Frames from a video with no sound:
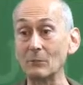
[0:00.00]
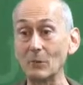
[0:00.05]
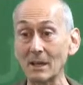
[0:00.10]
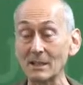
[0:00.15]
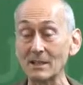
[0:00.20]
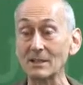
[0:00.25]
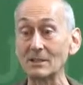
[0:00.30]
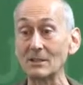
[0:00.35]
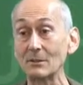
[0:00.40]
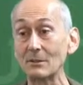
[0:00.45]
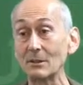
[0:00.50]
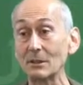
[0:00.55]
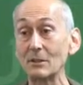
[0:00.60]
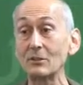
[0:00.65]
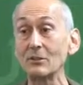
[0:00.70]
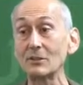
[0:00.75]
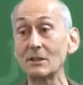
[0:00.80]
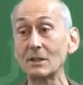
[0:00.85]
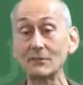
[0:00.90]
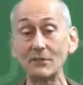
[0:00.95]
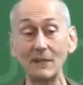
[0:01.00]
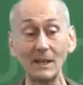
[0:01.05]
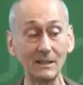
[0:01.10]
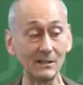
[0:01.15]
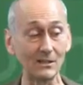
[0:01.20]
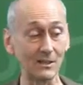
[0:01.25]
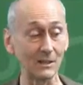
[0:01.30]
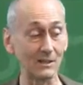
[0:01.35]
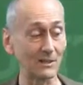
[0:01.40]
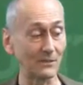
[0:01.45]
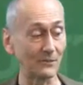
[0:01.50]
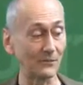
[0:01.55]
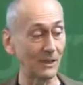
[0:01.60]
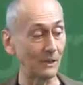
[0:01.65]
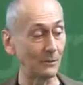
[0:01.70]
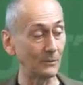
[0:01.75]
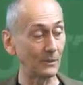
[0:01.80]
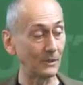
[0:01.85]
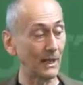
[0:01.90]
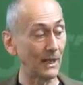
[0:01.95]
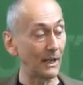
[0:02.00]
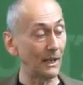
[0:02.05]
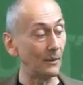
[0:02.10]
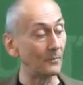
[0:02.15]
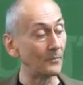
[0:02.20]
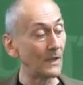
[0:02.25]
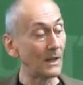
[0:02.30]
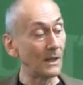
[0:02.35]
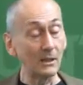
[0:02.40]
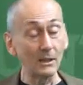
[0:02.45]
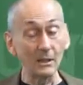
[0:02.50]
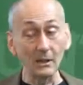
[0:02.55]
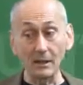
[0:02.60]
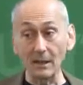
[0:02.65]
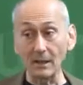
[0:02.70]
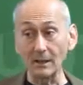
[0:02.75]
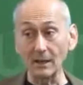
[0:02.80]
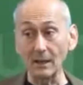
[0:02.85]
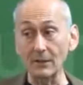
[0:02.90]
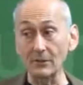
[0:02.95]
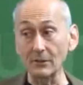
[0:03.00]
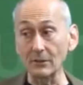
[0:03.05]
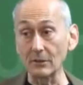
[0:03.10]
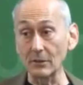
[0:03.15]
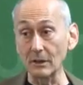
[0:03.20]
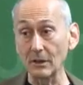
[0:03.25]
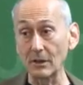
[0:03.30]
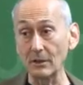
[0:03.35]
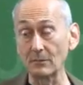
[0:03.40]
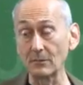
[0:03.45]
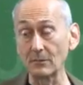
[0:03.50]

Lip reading: whereas it's a huge advantage that's available now. The other